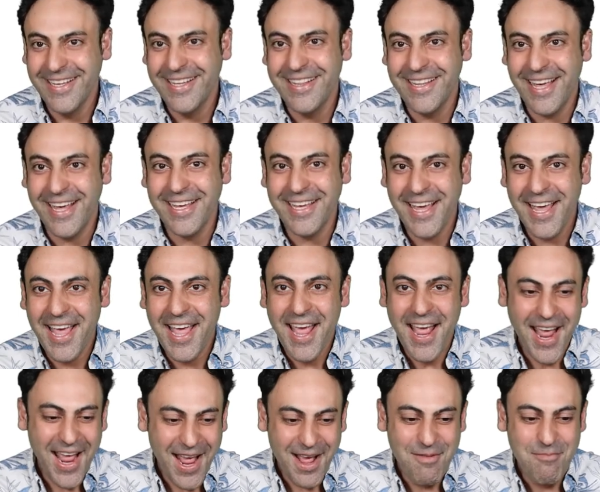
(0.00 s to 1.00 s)
Like
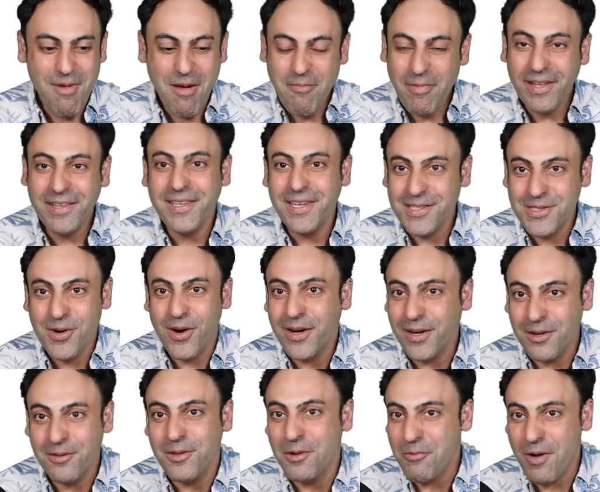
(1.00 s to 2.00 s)
mammalian
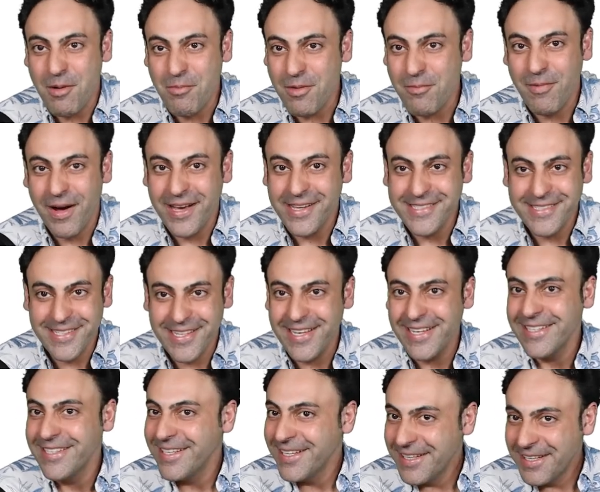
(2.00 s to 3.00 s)
target of the
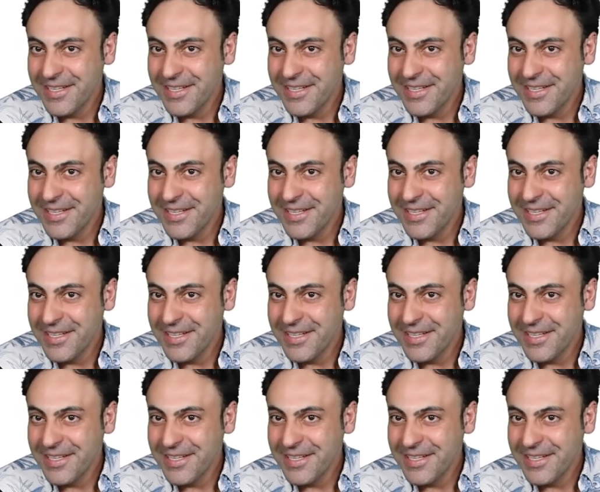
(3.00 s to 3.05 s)
rapamycin,